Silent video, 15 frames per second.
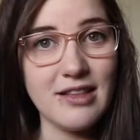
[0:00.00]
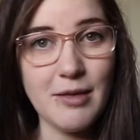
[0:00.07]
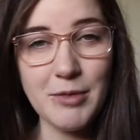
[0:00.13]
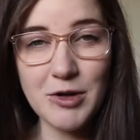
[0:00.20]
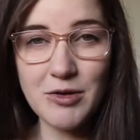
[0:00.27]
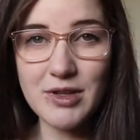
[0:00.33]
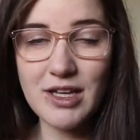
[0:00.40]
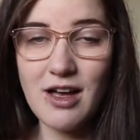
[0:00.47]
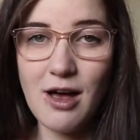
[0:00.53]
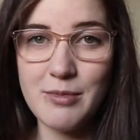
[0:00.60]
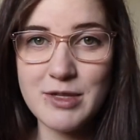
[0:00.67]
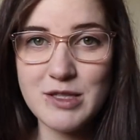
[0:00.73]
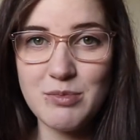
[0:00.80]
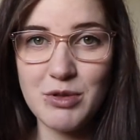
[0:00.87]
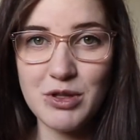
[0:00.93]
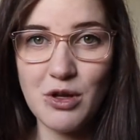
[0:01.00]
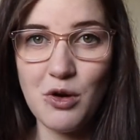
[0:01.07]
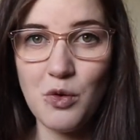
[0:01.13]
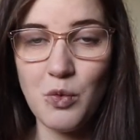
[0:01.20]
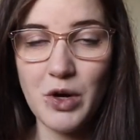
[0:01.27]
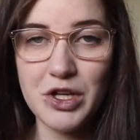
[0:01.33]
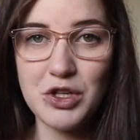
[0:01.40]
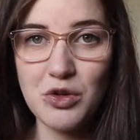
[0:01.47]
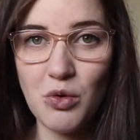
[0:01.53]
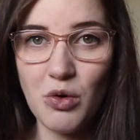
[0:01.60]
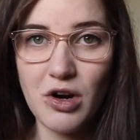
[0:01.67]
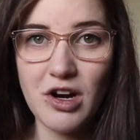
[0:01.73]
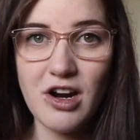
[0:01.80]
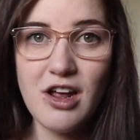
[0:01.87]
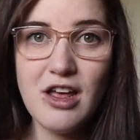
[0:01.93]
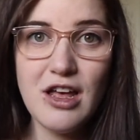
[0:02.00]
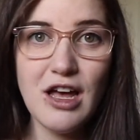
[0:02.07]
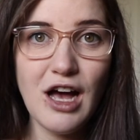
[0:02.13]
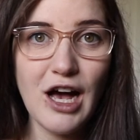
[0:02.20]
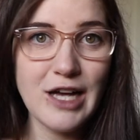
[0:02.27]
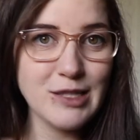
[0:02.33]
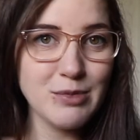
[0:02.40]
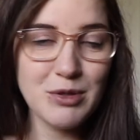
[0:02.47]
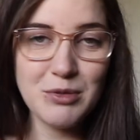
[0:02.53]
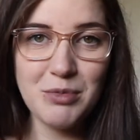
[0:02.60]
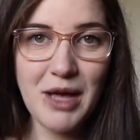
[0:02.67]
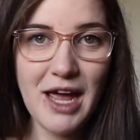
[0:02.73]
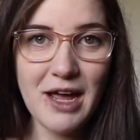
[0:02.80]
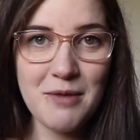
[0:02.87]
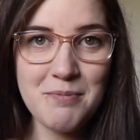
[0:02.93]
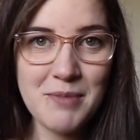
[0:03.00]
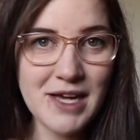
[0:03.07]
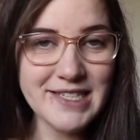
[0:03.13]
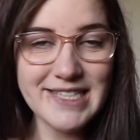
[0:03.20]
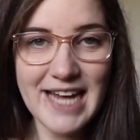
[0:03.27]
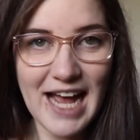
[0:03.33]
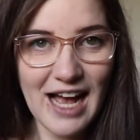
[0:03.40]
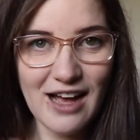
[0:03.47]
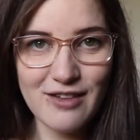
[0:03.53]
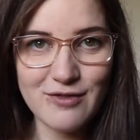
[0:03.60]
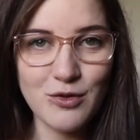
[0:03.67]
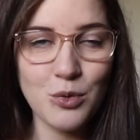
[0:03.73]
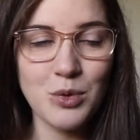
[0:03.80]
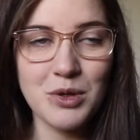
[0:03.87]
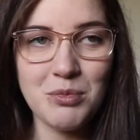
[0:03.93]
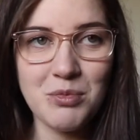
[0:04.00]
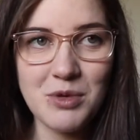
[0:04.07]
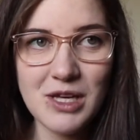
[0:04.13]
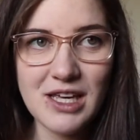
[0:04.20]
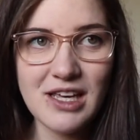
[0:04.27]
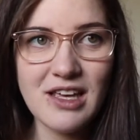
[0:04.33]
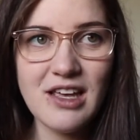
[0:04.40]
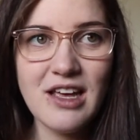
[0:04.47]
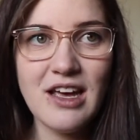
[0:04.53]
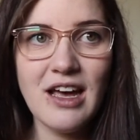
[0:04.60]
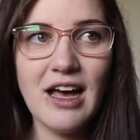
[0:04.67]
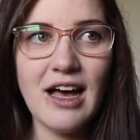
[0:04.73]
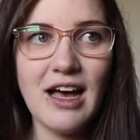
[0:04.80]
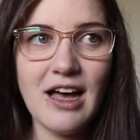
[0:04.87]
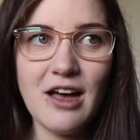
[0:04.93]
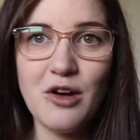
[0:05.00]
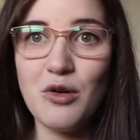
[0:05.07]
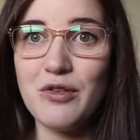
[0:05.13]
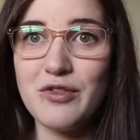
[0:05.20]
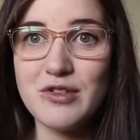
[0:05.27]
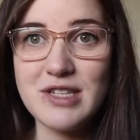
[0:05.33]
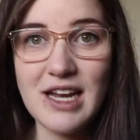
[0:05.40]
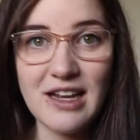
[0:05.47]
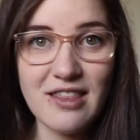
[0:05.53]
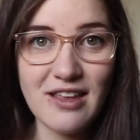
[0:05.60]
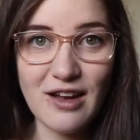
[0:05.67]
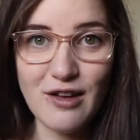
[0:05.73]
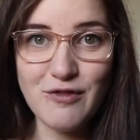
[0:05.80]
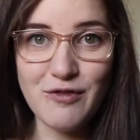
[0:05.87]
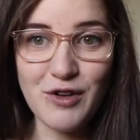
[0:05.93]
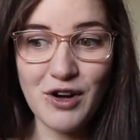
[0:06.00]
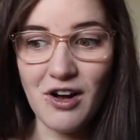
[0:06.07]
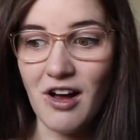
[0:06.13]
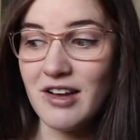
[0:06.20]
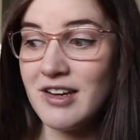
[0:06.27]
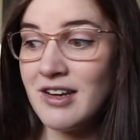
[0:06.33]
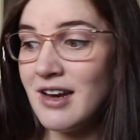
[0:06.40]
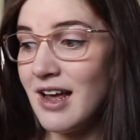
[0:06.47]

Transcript: Let me know in the comments below what your hospital bag must-have would be, or if there's anything I've forgotten.